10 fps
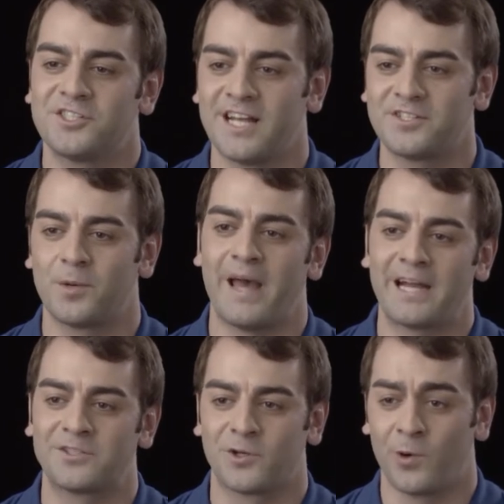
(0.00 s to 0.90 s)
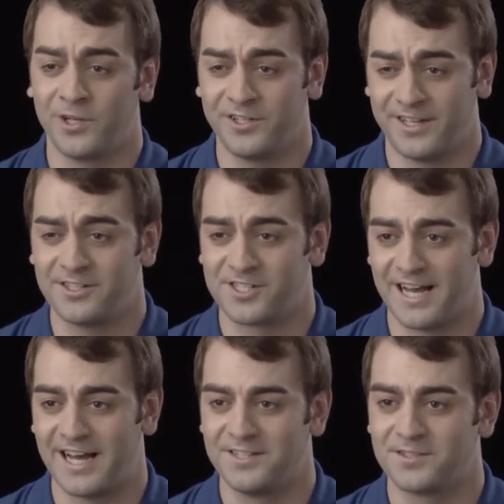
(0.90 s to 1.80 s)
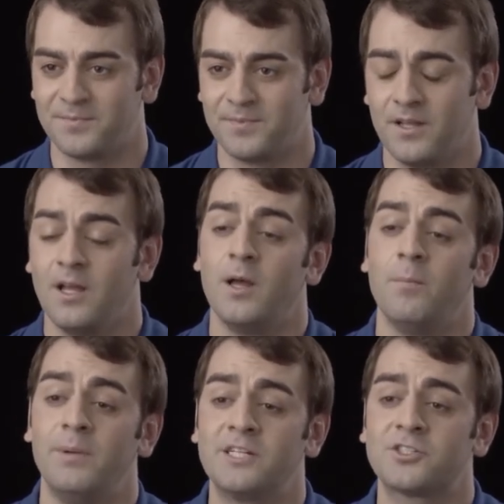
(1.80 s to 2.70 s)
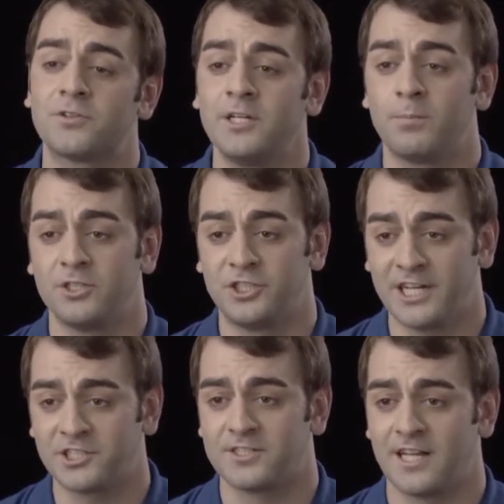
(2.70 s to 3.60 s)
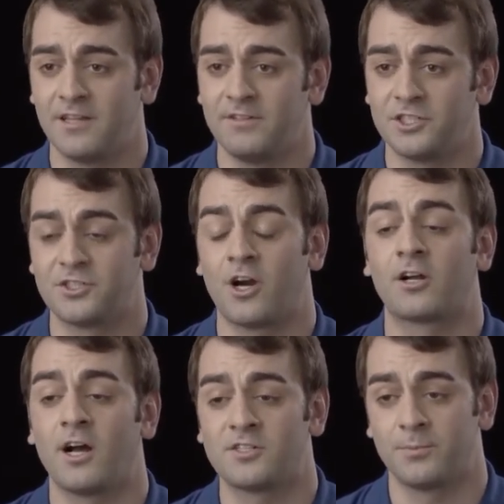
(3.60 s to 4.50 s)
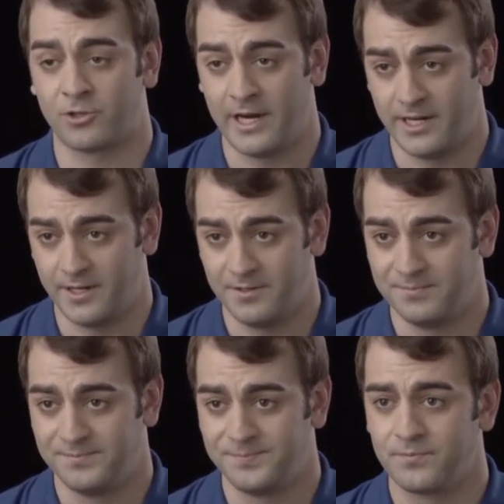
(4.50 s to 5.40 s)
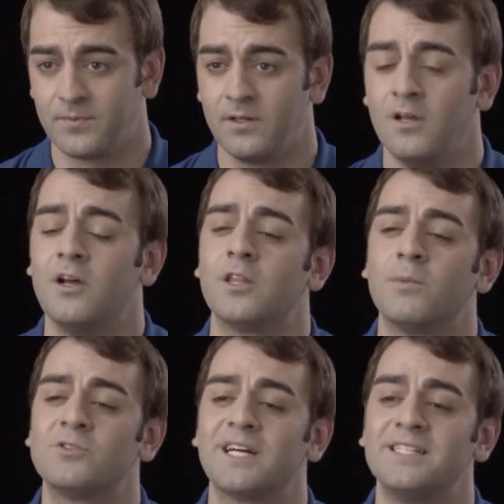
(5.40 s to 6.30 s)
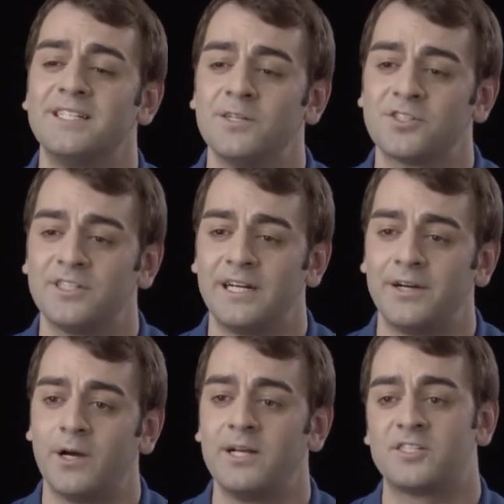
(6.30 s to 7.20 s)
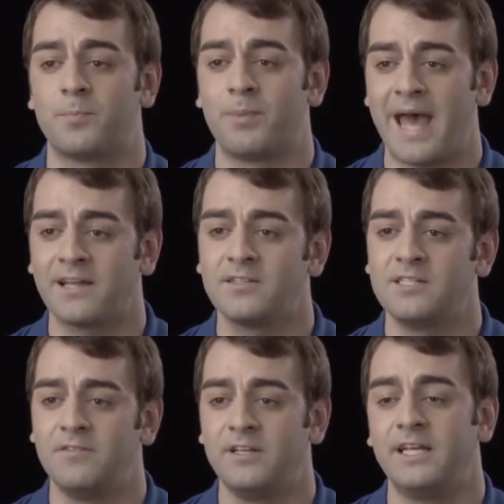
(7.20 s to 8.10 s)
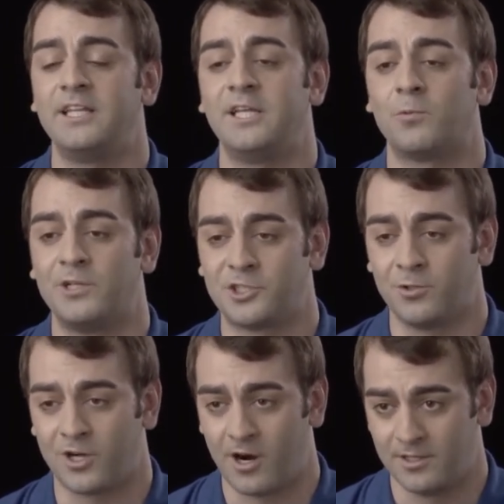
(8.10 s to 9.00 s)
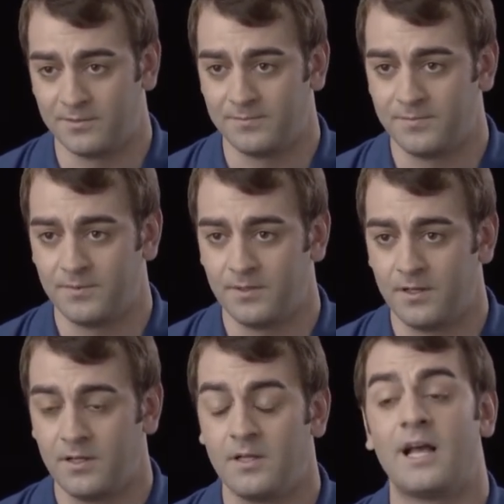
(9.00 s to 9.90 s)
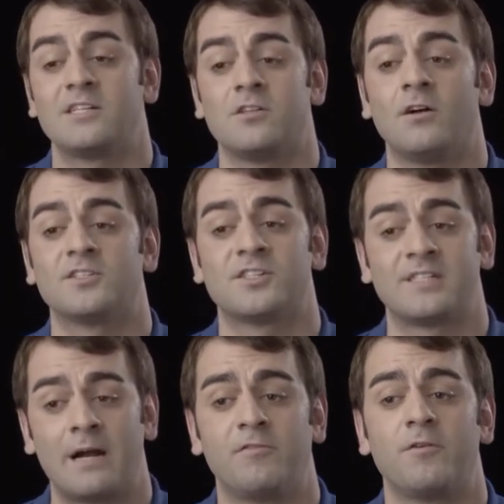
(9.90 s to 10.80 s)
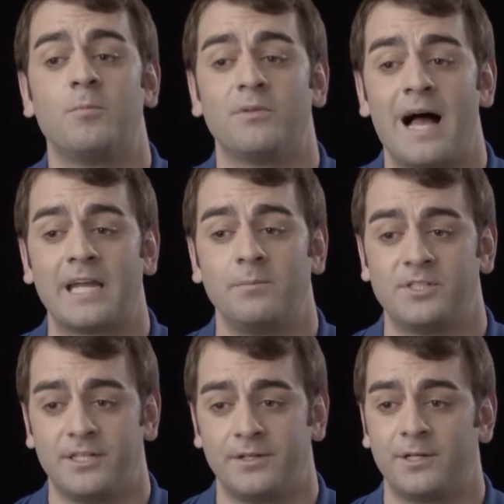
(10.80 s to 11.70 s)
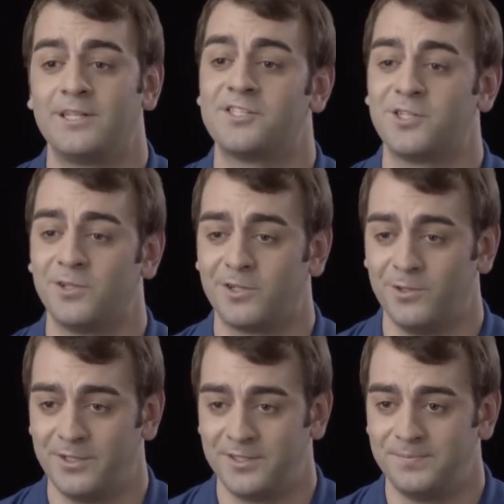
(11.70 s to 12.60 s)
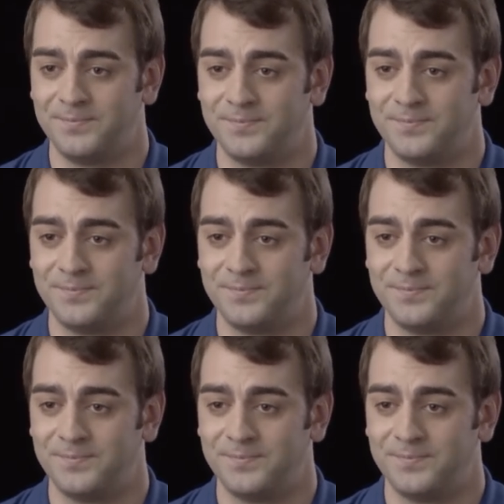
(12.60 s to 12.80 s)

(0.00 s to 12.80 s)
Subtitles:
sets are packed according to their size. Big screen or projection televisions are custom created. The most ideal scenario is to pack the TV in the original carton, as long as the styrofoam blocking material is still included.